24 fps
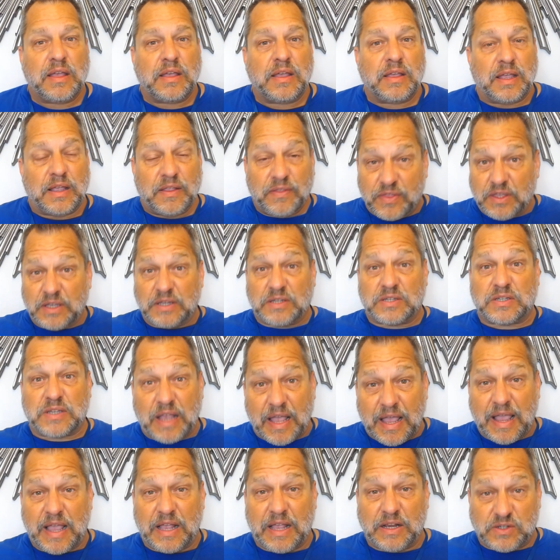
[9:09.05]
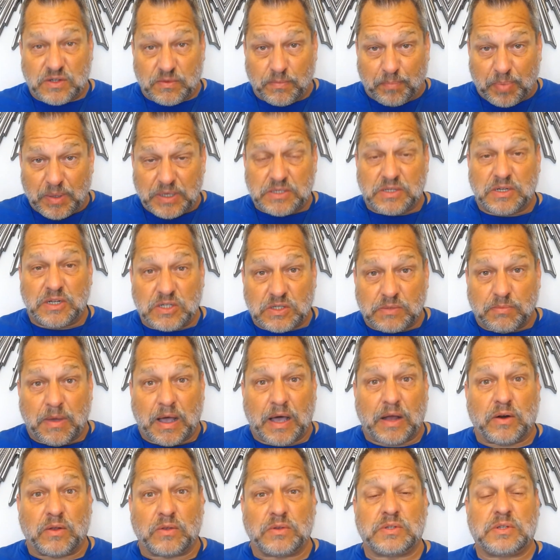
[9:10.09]
In this age, business
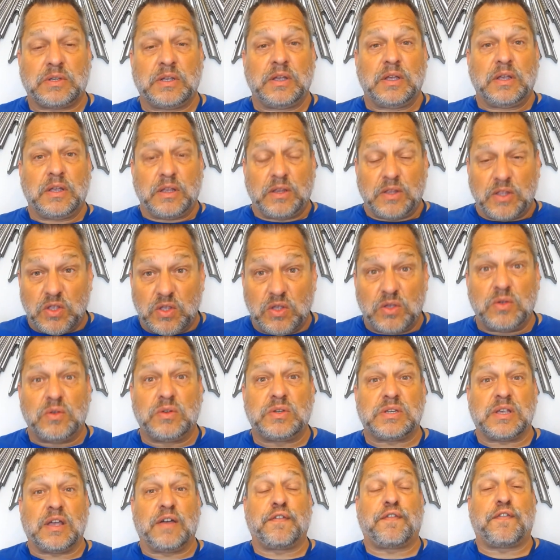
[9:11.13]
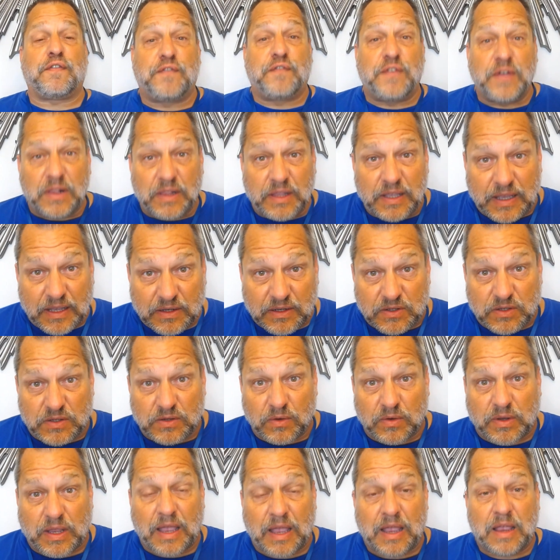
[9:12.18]
models use affiliates,
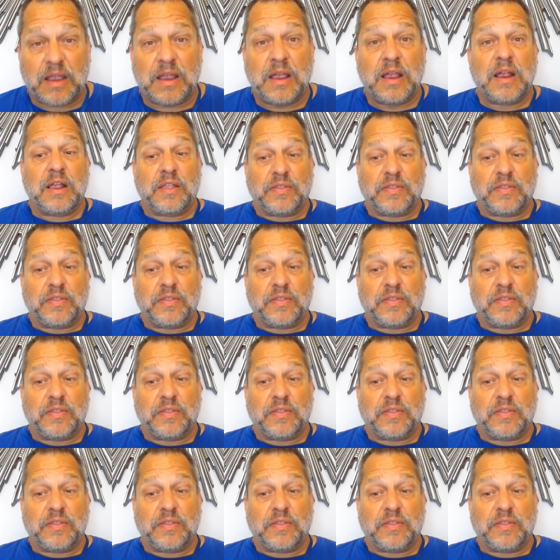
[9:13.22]
okay?